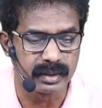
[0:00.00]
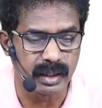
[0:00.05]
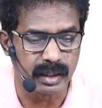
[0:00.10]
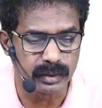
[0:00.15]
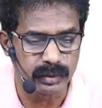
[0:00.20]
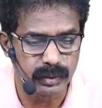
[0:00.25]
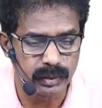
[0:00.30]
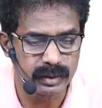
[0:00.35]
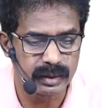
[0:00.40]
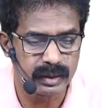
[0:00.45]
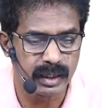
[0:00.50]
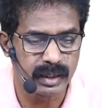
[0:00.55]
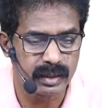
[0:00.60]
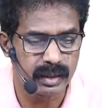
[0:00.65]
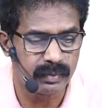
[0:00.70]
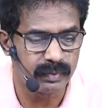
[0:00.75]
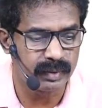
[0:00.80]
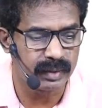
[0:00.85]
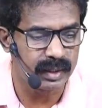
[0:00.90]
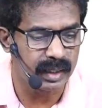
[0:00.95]

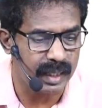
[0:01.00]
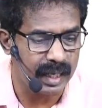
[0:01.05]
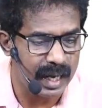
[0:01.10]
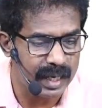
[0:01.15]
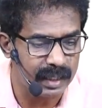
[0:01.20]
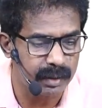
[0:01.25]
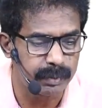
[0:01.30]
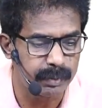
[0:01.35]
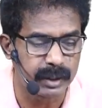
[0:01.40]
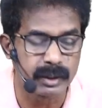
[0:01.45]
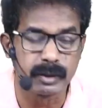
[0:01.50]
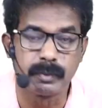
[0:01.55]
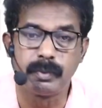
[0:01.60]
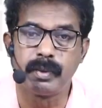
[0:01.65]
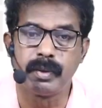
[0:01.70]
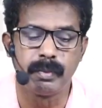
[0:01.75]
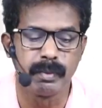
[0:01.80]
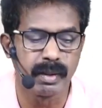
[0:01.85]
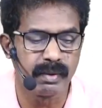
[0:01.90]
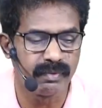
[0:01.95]
associated with a random
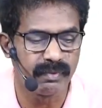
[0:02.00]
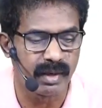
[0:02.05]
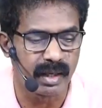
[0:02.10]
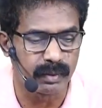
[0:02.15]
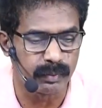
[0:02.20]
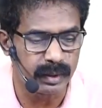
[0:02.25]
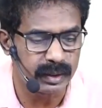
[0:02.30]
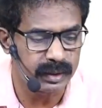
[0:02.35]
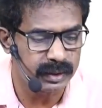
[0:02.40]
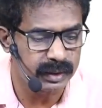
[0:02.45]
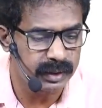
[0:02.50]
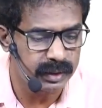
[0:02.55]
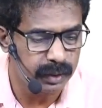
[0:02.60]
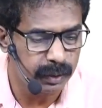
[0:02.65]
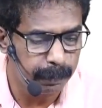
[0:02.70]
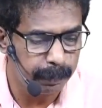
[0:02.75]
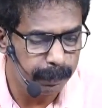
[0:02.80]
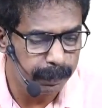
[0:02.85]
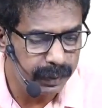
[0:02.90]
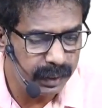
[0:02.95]
experiment for which
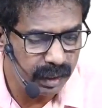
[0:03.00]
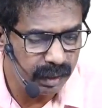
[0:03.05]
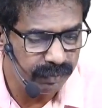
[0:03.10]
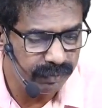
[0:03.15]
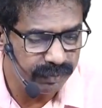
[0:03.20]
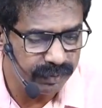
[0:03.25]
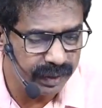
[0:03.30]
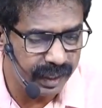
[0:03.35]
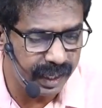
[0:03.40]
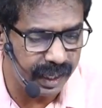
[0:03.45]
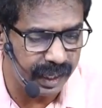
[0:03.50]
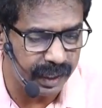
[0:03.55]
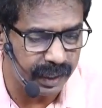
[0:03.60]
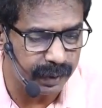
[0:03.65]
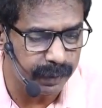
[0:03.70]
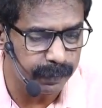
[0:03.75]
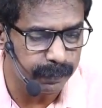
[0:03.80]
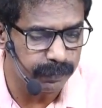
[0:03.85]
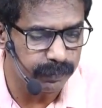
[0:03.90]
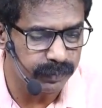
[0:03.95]
P of A
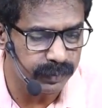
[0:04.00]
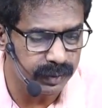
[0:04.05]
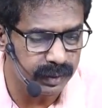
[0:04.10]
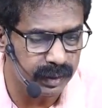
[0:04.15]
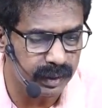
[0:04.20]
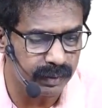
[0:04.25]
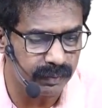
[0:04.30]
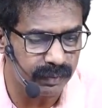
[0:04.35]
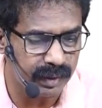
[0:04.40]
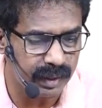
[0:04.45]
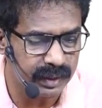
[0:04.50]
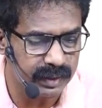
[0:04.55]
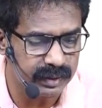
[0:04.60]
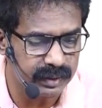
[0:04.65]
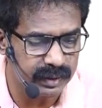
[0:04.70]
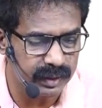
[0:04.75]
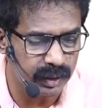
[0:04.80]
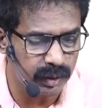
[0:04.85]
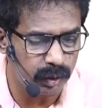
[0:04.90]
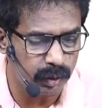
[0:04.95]
given as
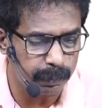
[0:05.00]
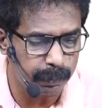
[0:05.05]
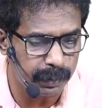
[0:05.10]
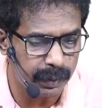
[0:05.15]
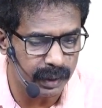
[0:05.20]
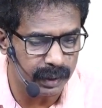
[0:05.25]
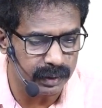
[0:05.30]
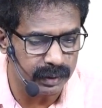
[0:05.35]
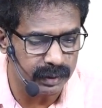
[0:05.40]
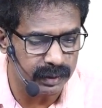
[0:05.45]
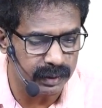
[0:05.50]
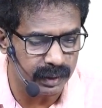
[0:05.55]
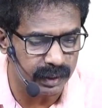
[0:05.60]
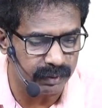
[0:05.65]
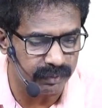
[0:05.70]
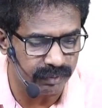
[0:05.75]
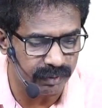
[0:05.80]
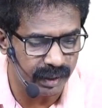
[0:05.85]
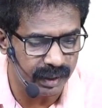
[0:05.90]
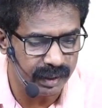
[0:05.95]

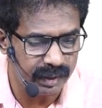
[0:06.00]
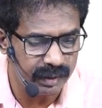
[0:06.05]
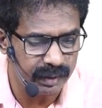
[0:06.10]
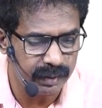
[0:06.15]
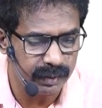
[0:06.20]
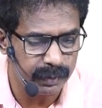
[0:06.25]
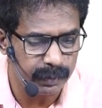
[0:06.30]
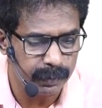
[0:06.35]
0.35,